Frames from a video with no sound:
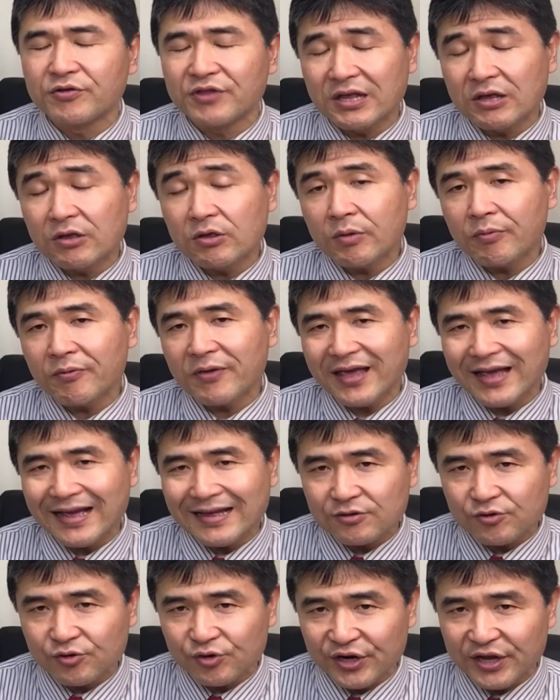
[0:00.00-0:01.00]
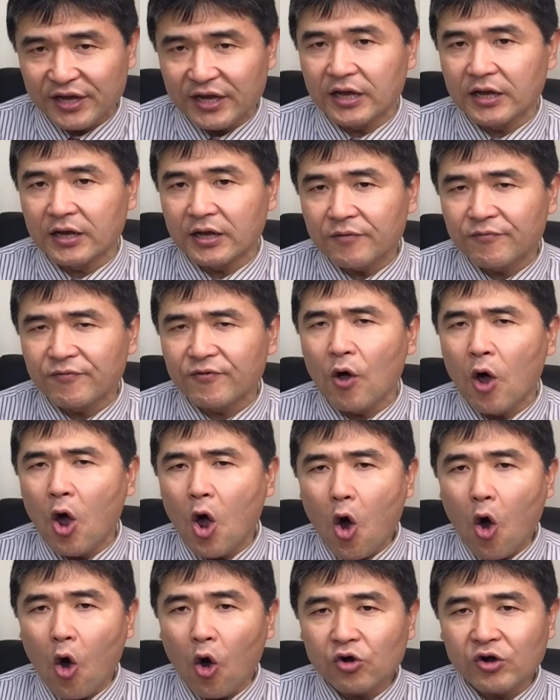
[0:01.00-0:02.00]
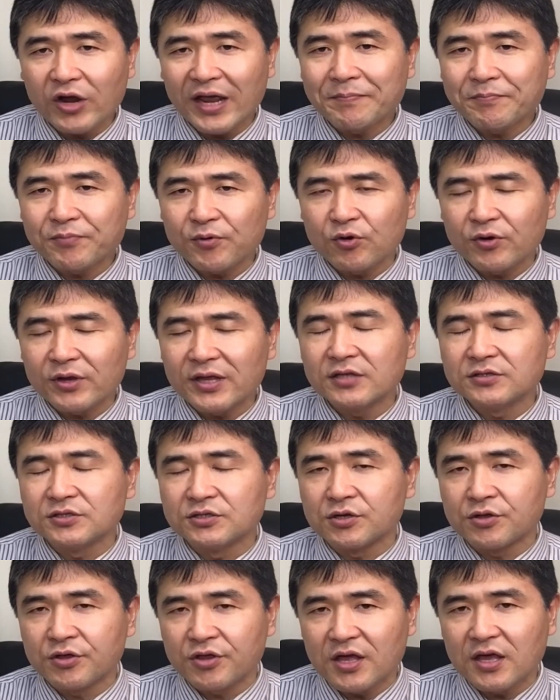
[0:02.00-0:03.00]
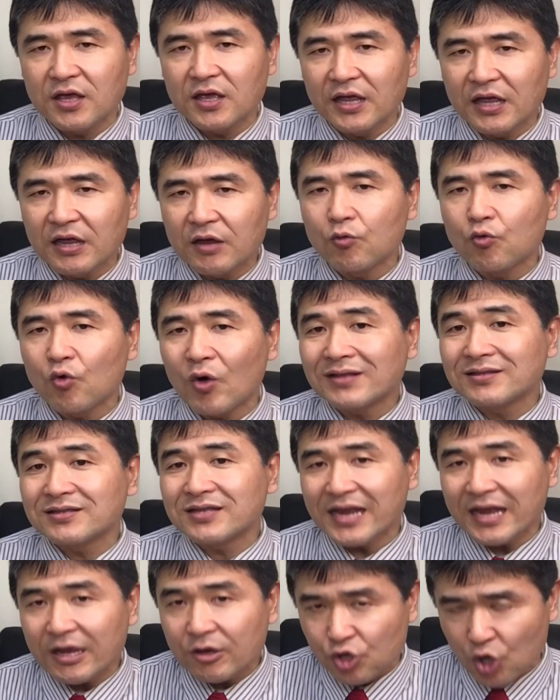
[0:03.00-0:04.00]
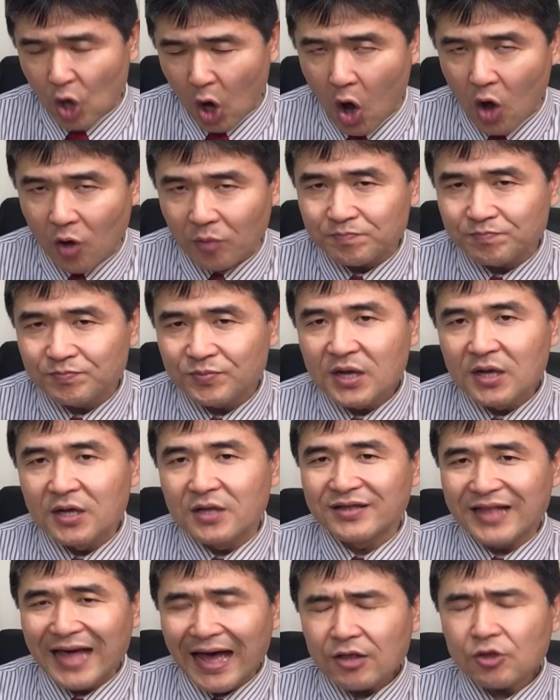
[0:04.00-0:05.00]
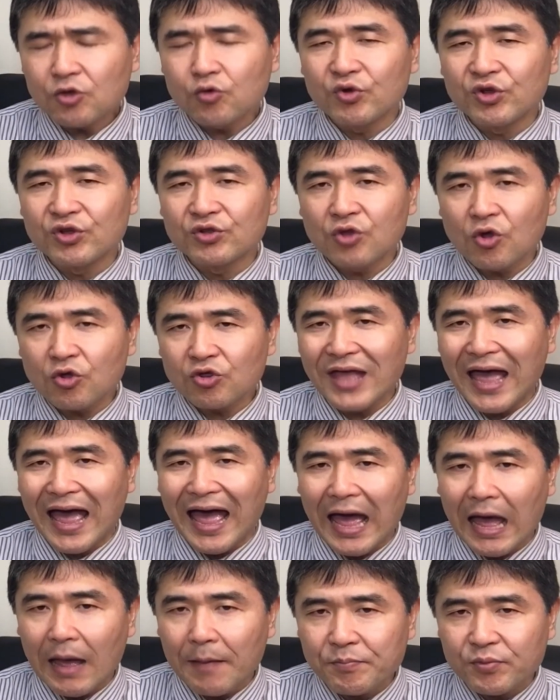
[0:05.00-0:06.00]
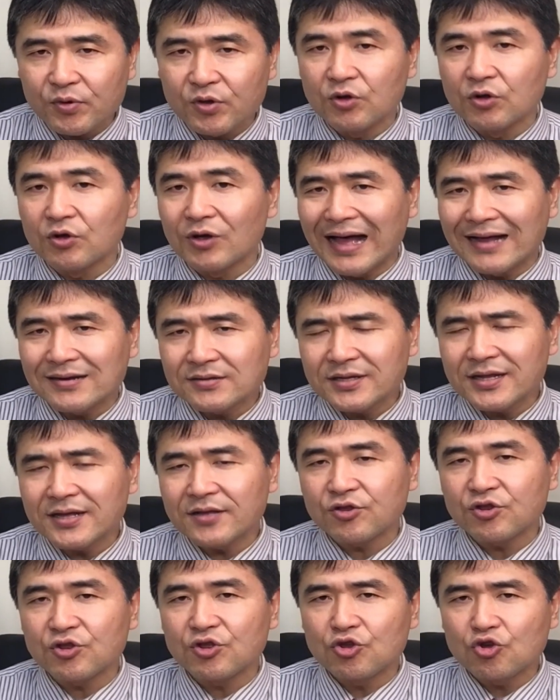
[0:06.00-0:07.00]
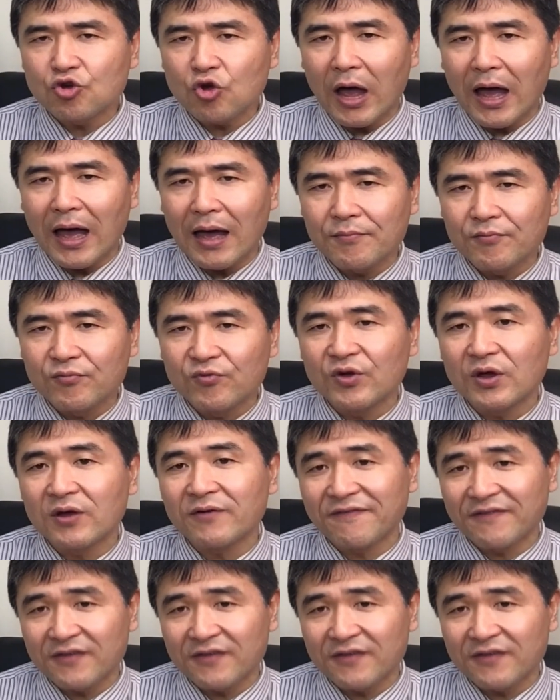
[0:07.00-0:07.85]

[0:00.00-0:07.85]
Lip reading: significantly if all employees see in one direction. That will not happen unless you have a